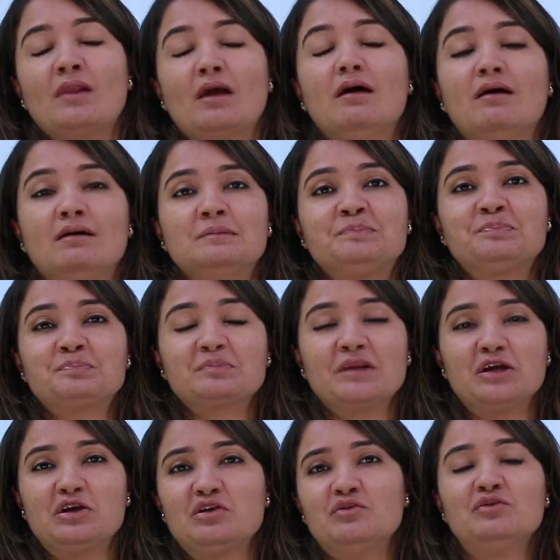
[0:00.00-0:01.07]
um,
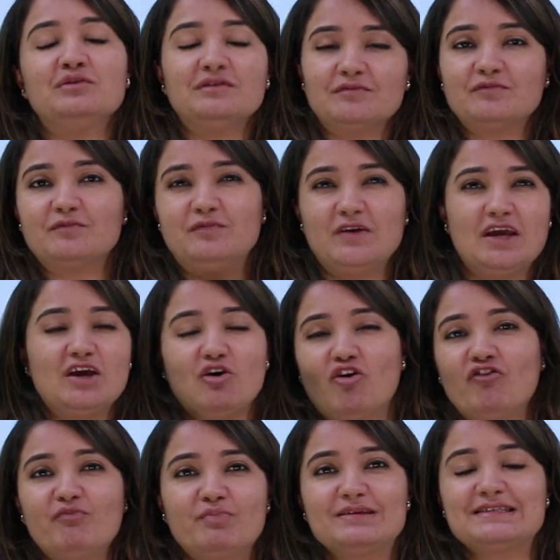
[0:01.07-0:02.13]
you know, way
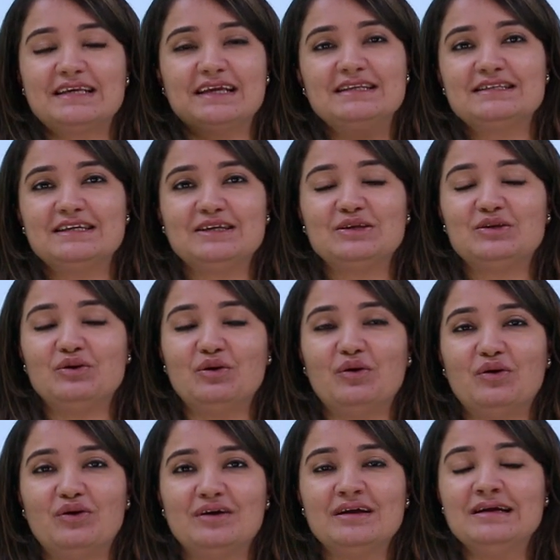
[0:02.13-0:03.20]
of presenting
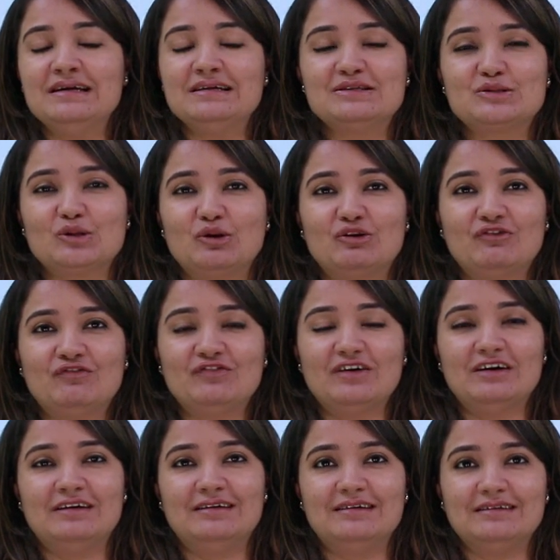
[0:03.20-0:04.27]
your sort of,
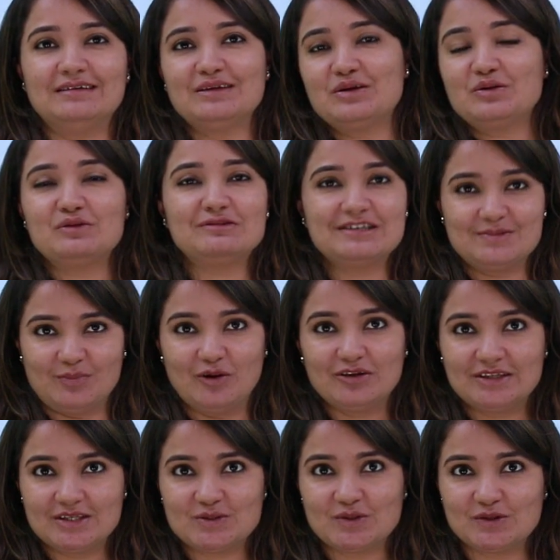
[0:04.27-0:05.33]
uh, you know,
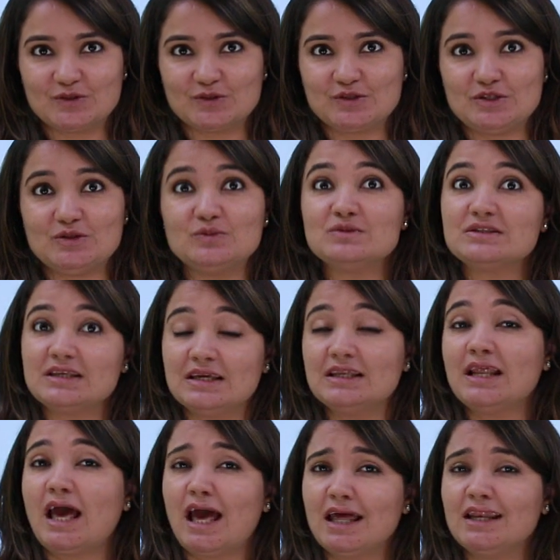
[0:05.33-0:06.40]
responding to a good news
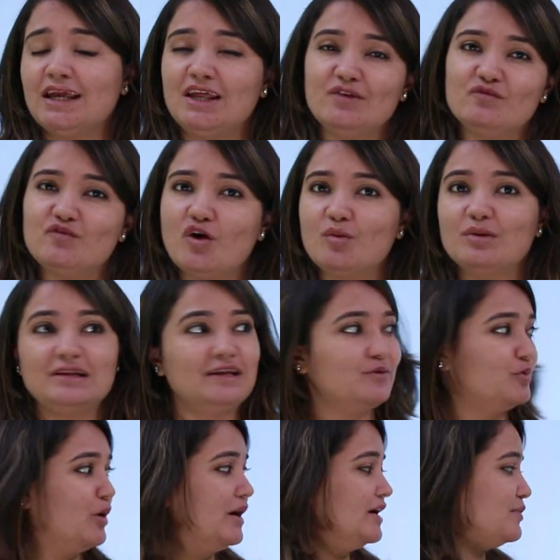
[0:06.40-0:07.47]
in an informal
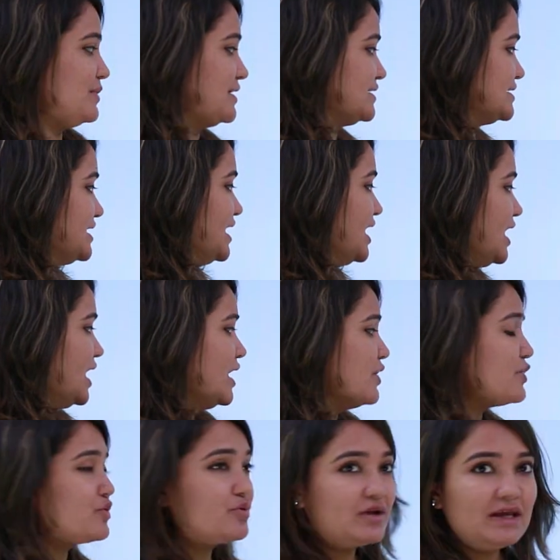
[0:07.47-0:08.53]
environment.
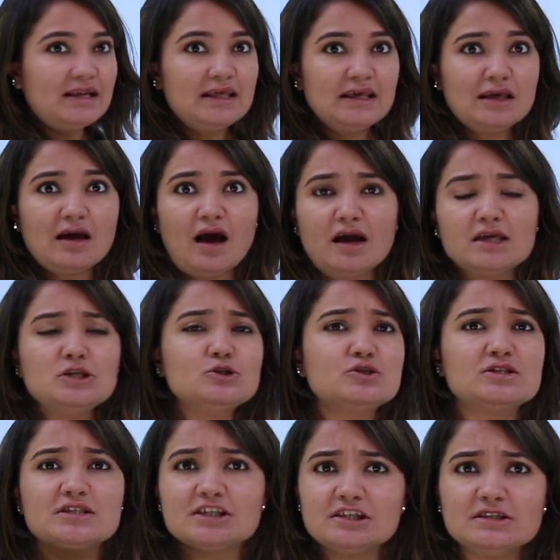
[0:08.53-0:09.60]
Really? Are you
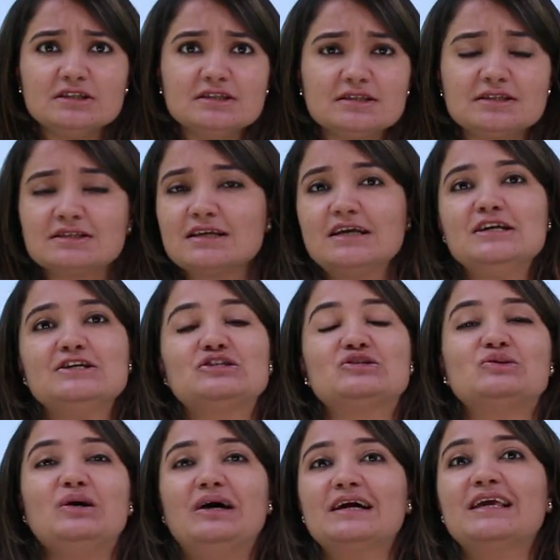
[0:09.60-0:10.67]
serious?
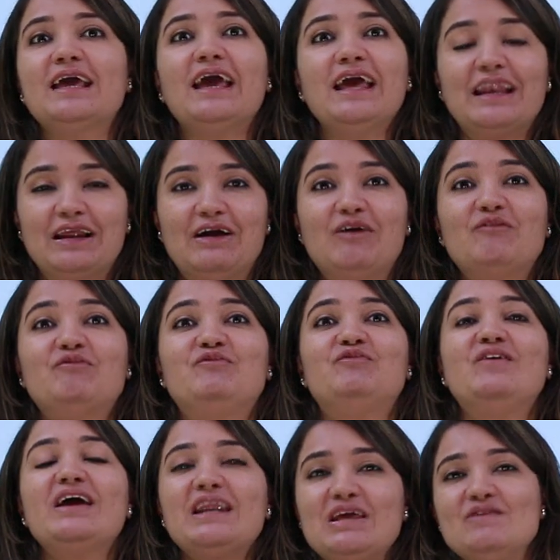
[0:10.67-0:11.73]
So again, a
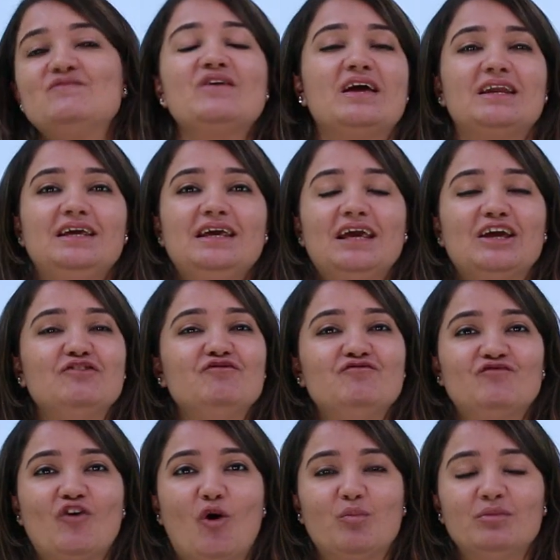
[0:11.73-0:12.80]
very, very
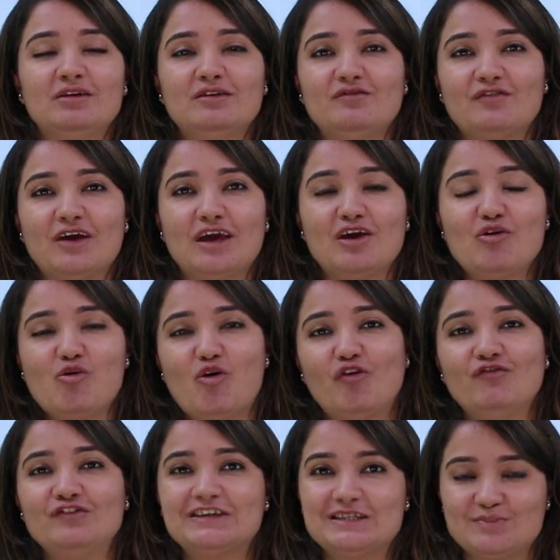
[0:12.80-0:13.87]
informal way
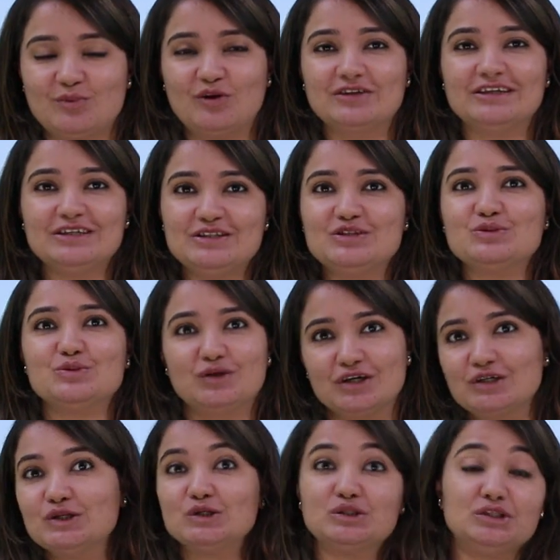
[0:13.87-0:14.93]
of responding to a
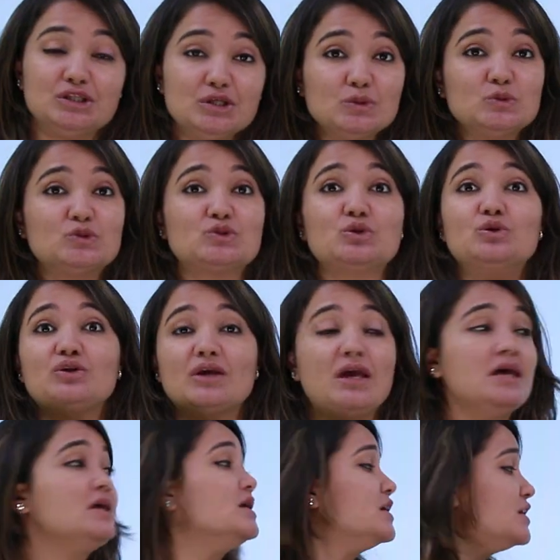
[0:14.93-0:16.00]
good news. So
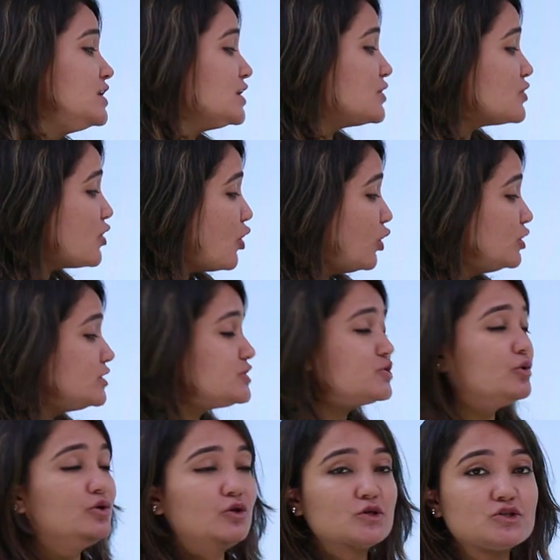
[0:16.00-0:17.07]
here also
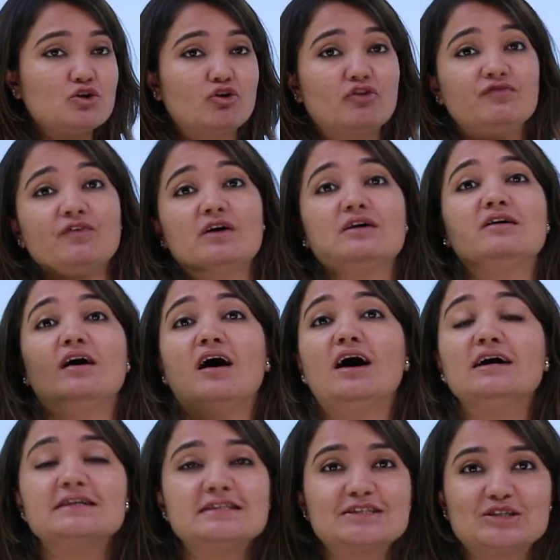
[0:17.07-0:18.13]
you're sort of
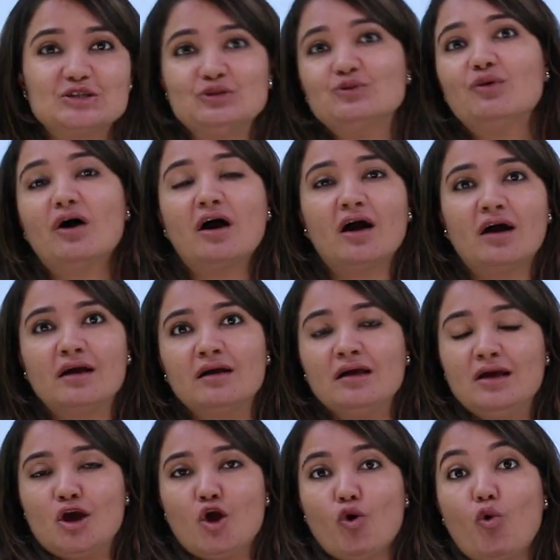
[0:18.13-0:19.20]
aghast. You are
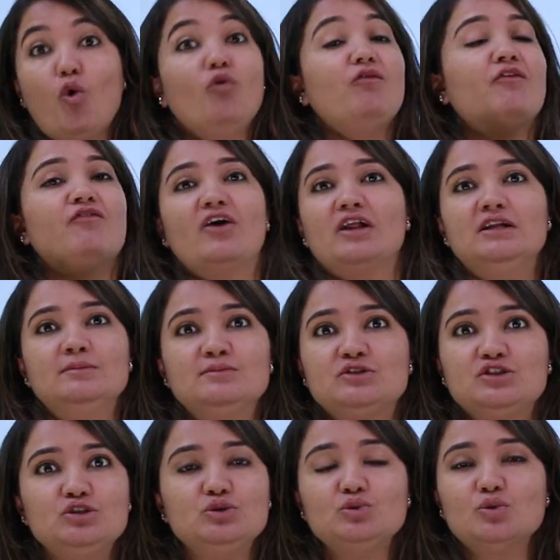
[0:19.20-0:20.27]
overwhelmed,
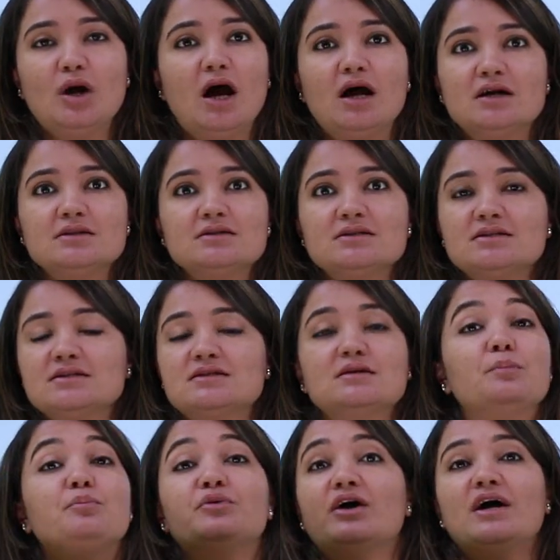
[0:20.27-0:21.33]
you are
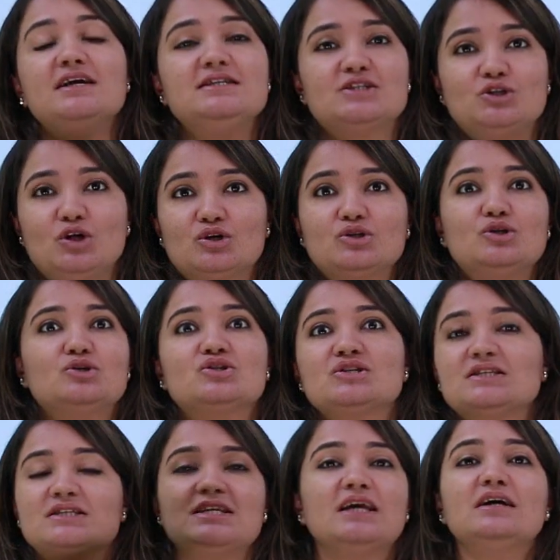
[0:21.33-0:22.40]
surprised, you're, you're
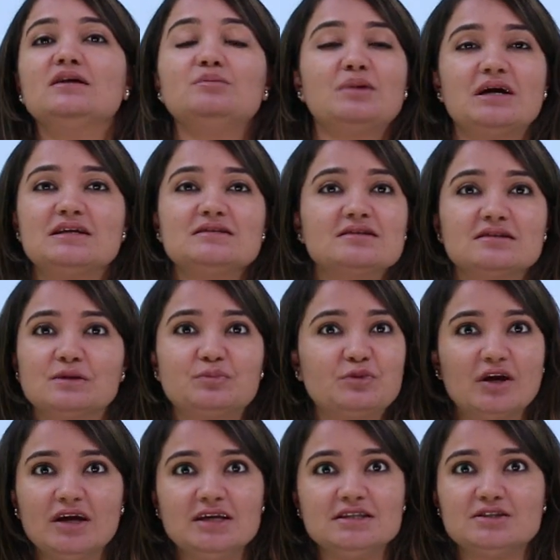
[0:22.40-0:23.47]
just taken by
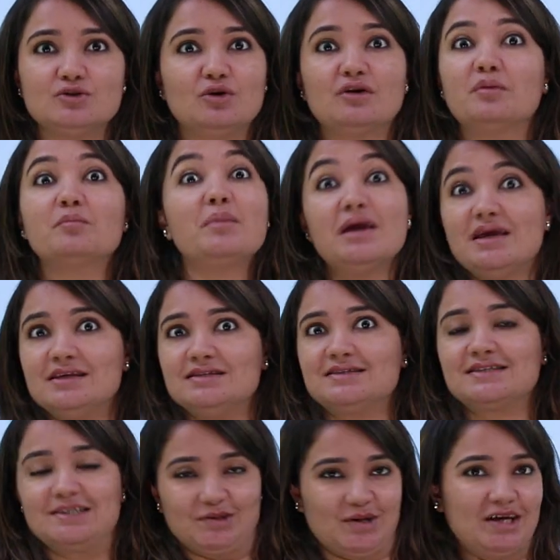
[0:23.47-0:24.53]
surprise, you're
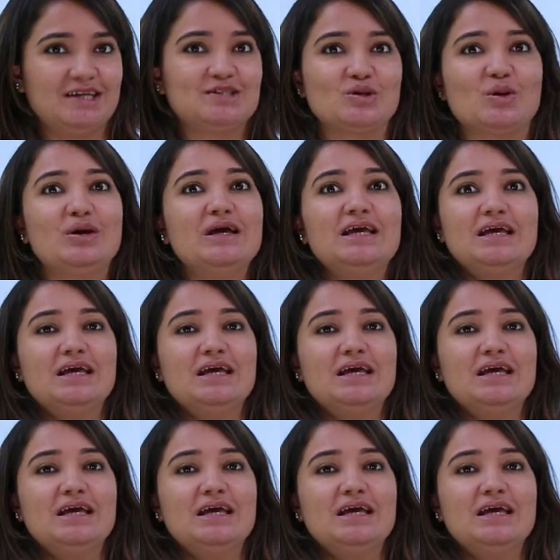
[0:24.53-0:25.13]
amazed, right? So